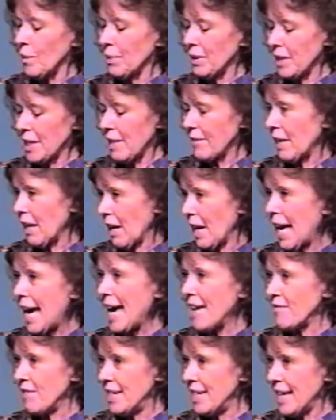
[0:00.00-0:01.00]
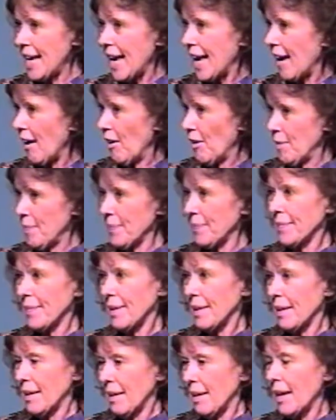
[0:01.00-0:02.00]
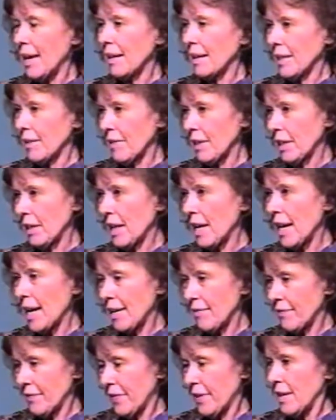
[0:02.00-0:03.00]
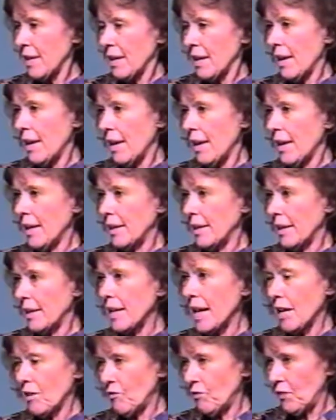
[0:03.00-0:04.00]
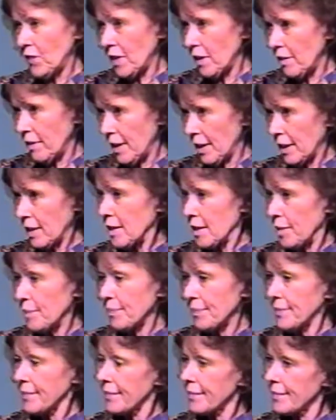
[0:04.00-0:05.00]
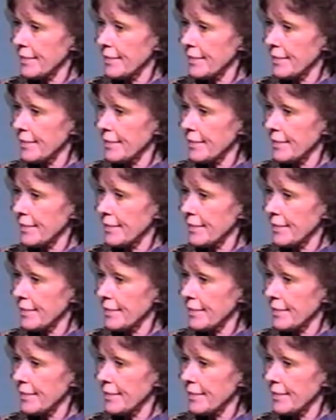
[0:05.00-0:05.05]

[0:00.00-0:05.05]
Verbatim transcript: believe in life now. Mm-hmm. And, and, taking care of people and caring and now, fearing. not putting